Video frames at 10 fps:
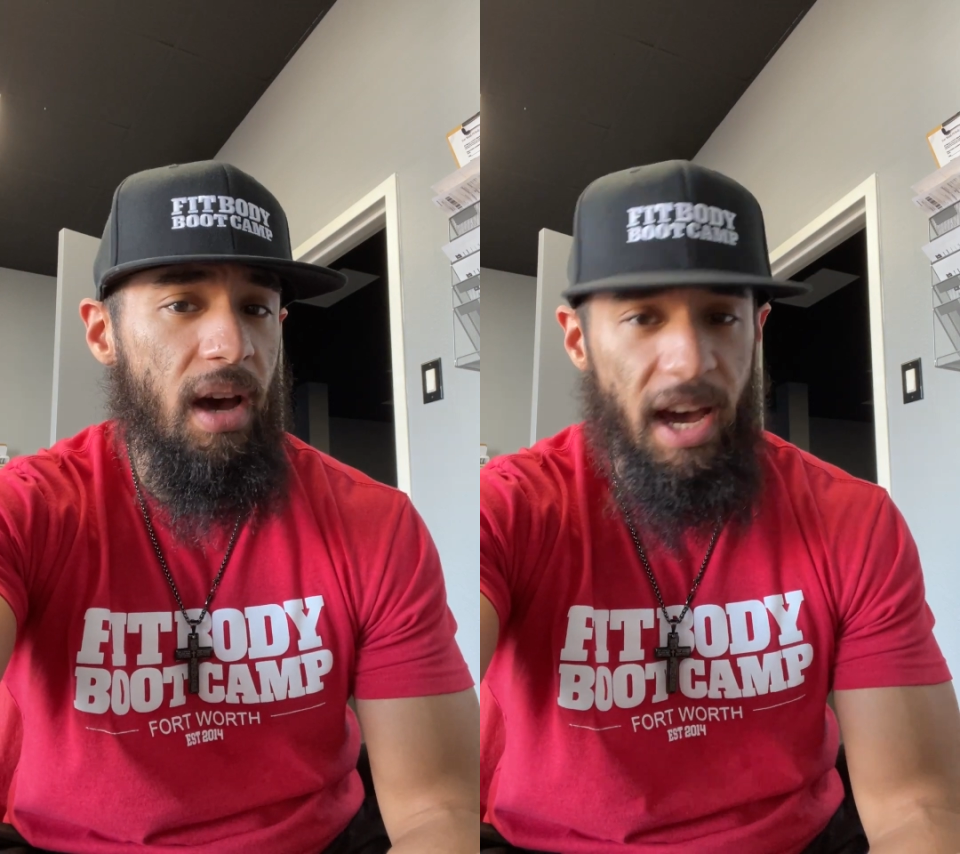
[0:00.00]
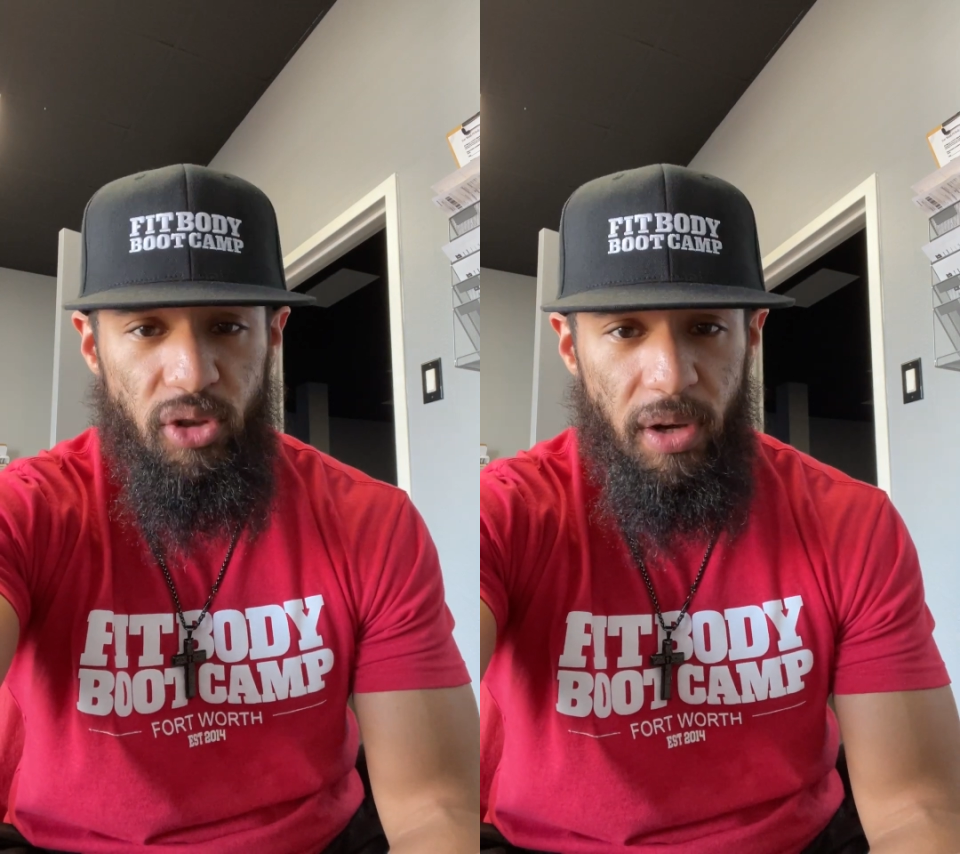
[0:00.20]

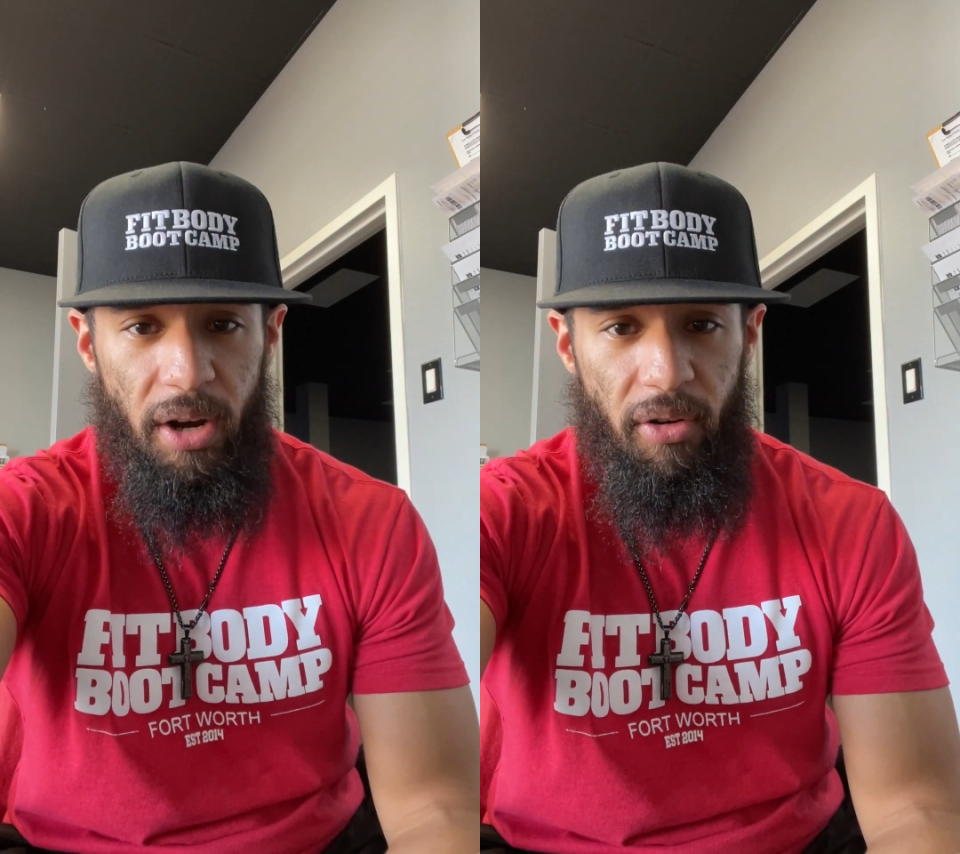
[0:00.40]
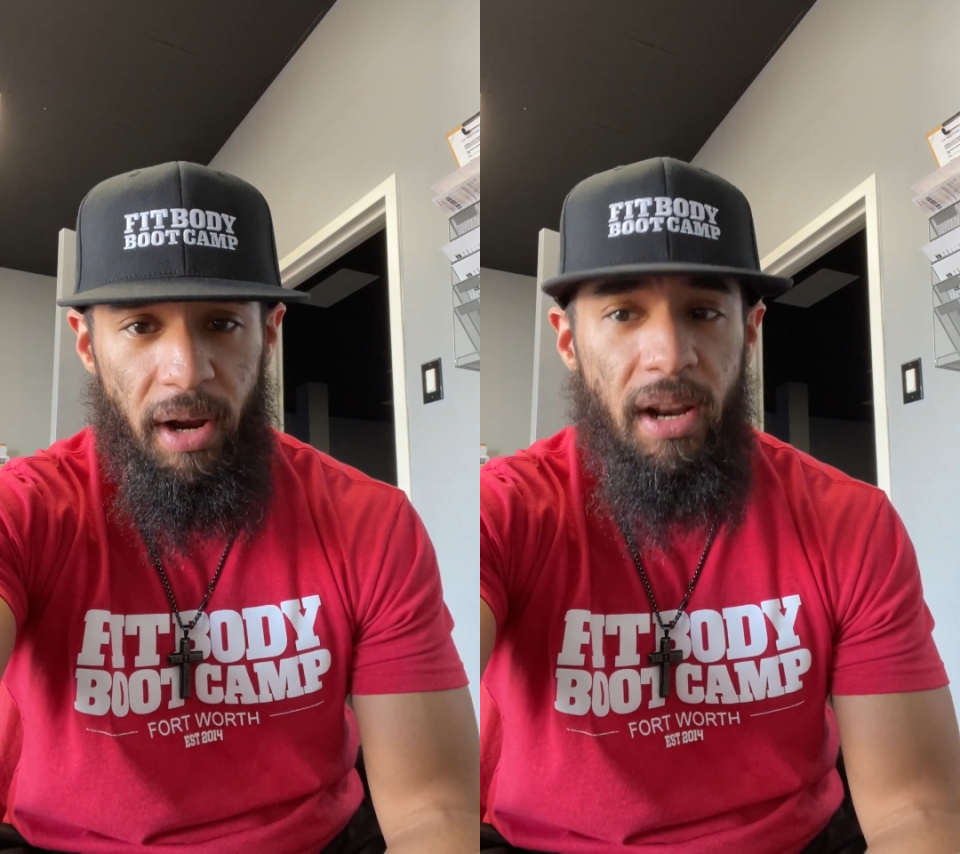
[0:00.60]

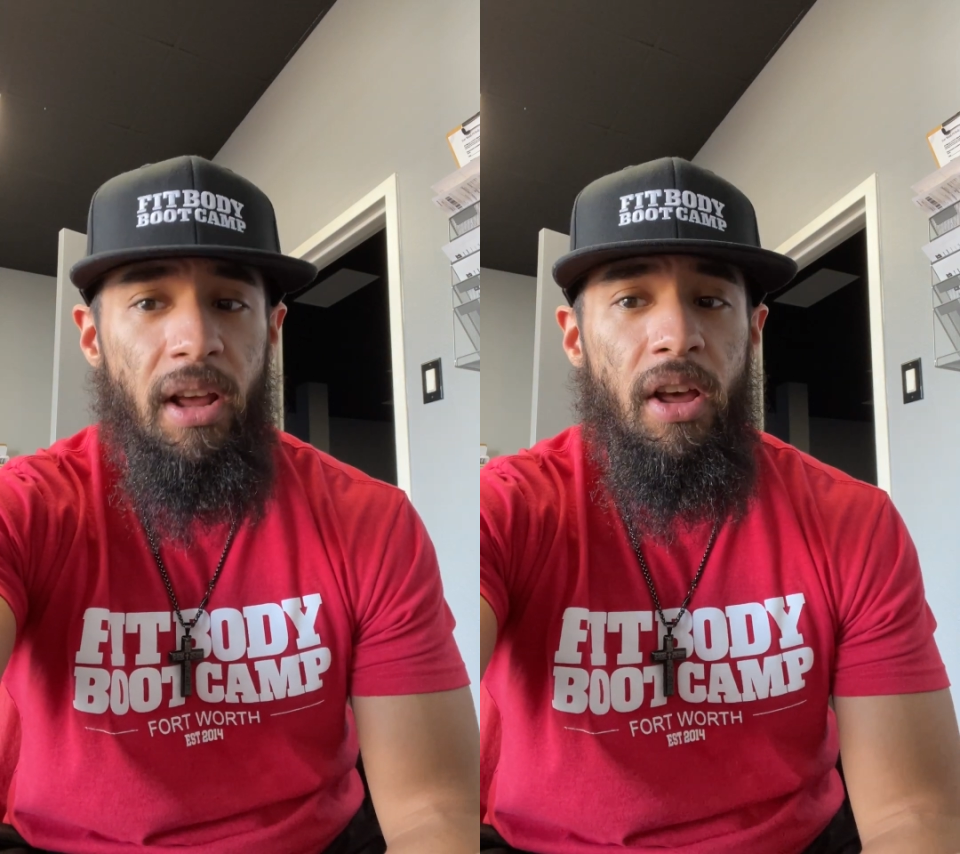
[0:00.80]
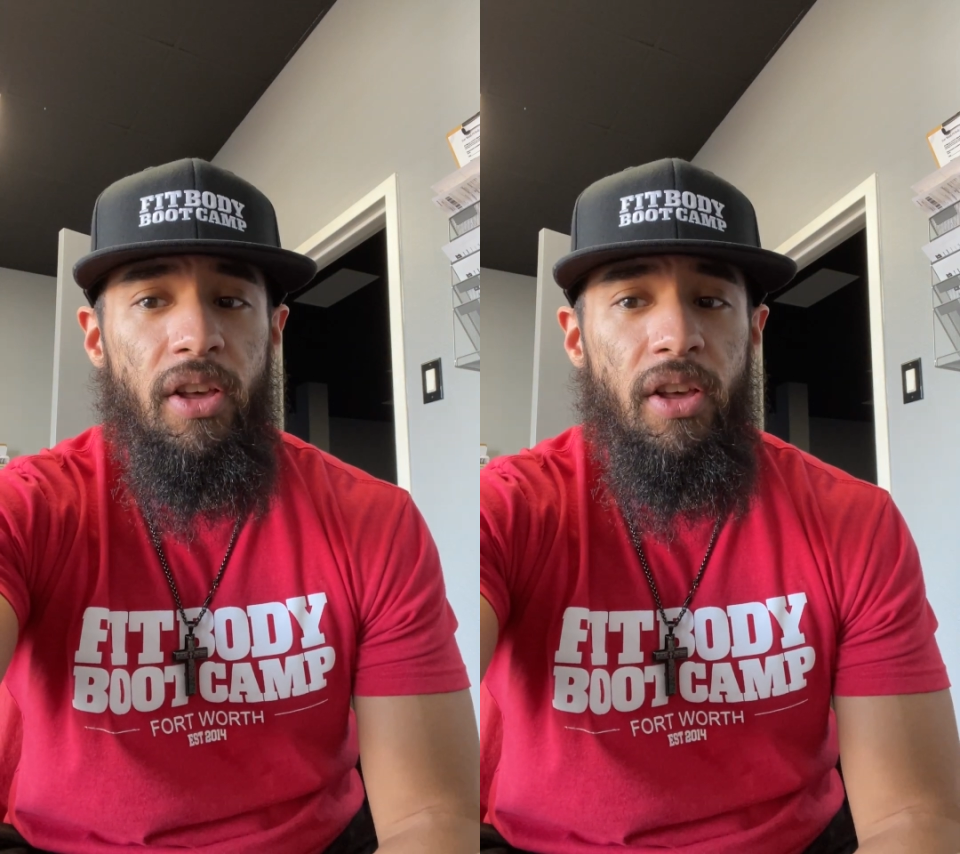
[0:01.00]
hydrated, all right?